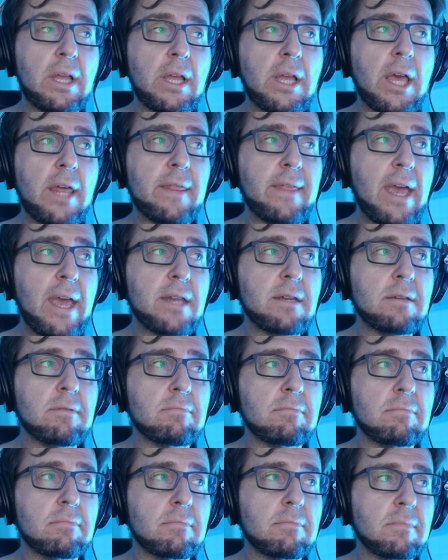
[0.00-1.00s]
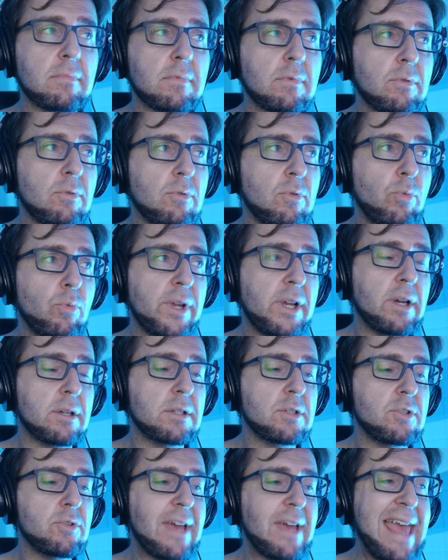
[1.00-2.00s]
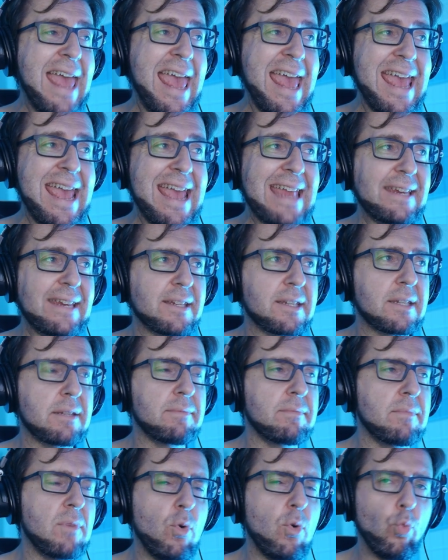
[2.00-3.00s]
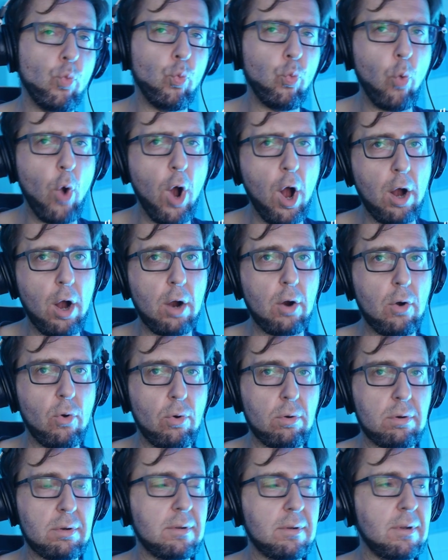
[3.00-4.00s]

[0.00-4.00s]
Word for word: And then we're gonna do and. Whoa!